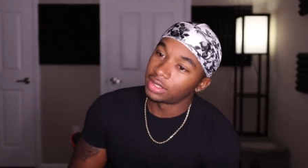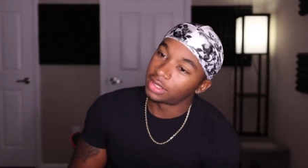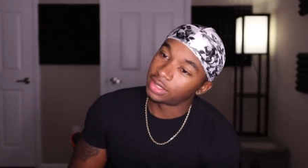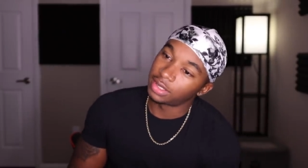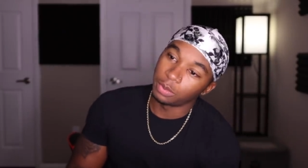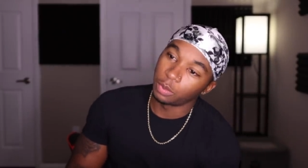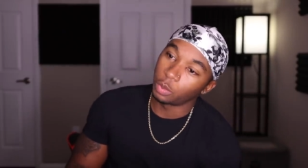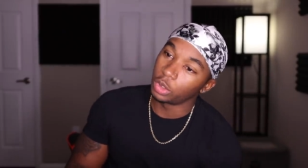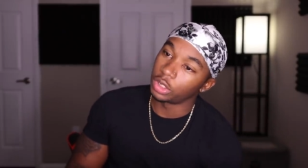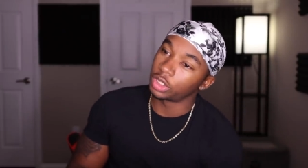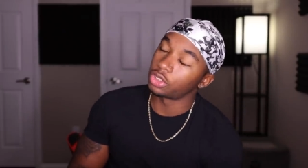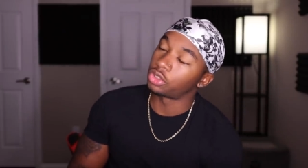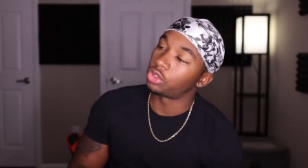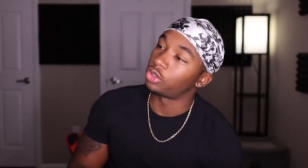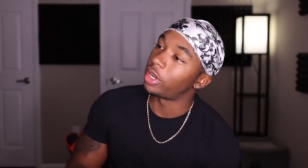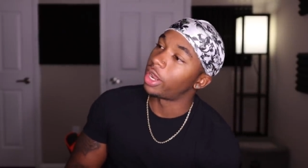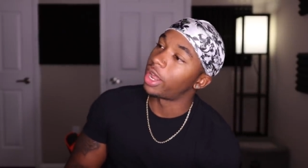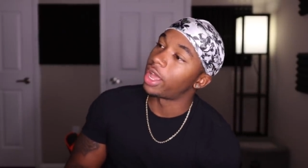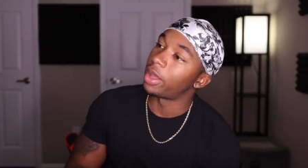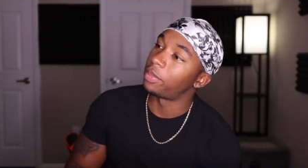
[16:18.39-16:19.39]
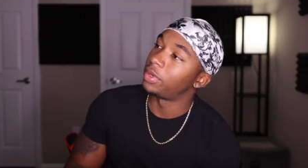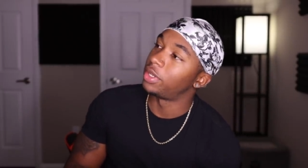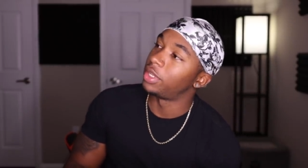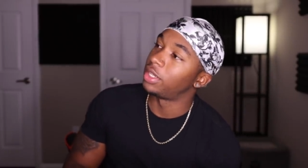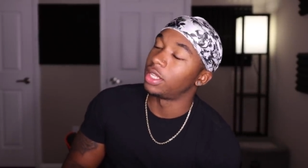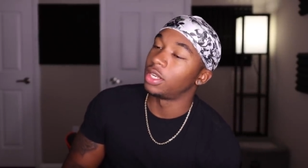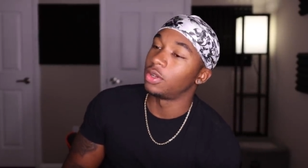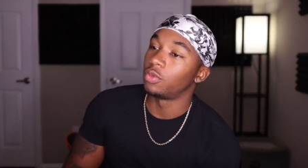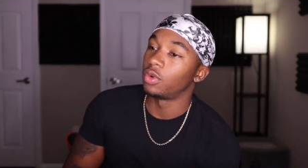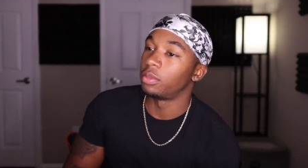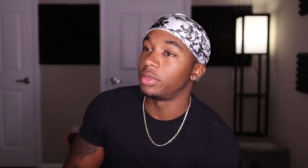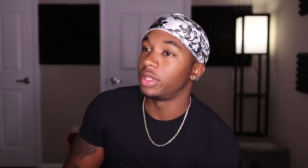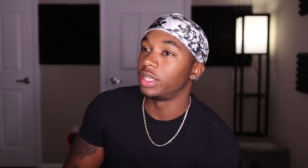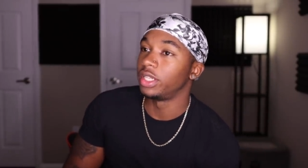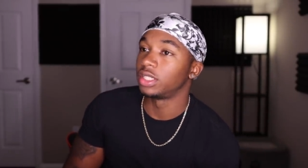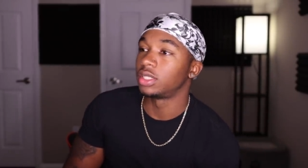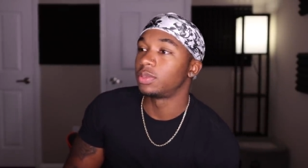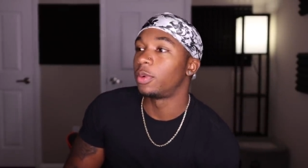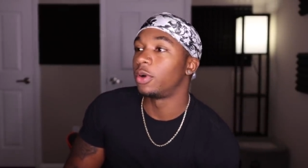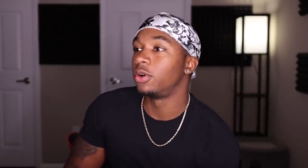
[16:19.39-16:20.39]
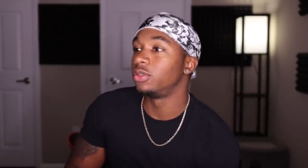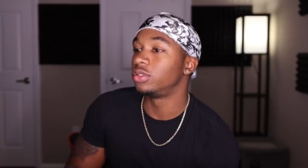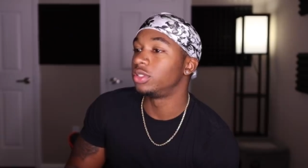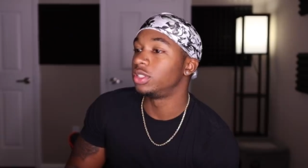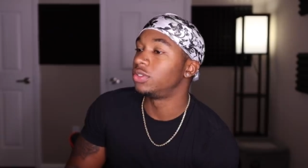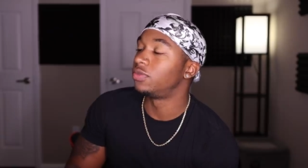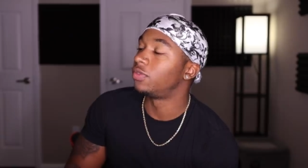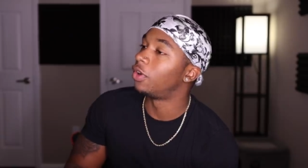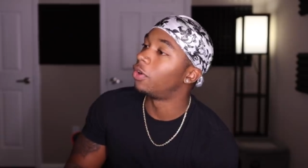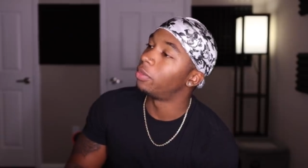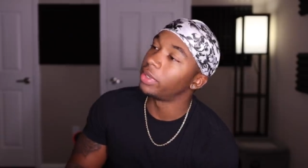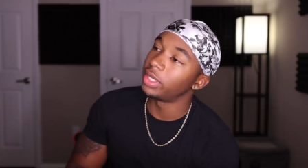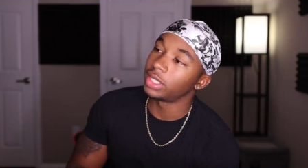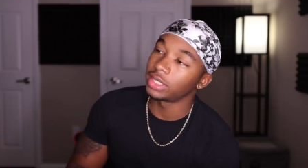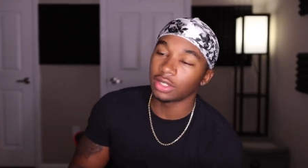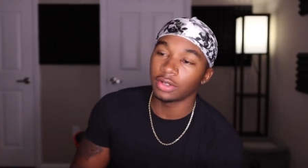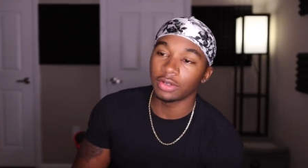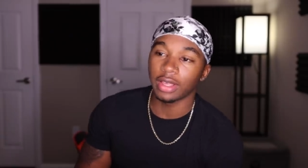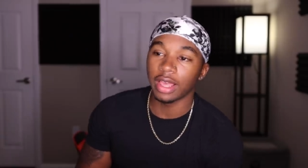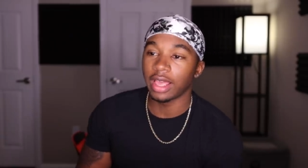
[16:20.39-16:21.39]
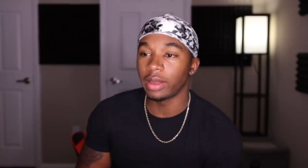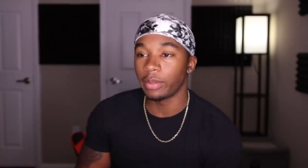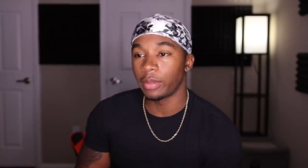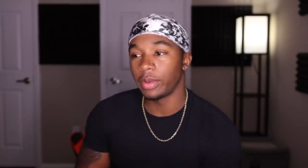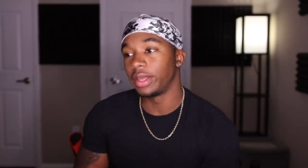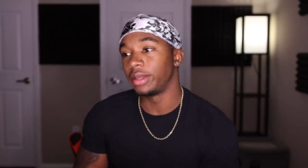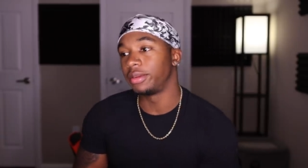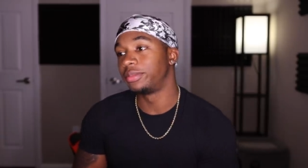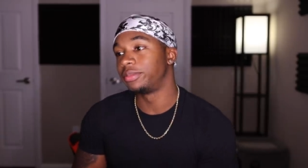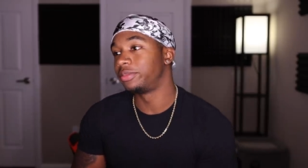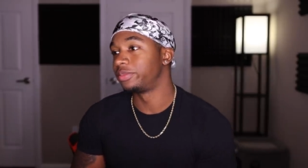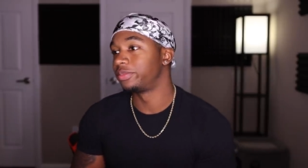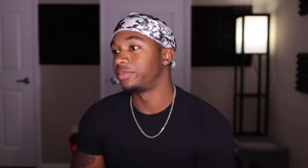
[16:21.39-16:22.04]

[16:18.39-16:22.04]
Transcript: some wizardry happened and didn't want me to expose these folks, but it's okay, man.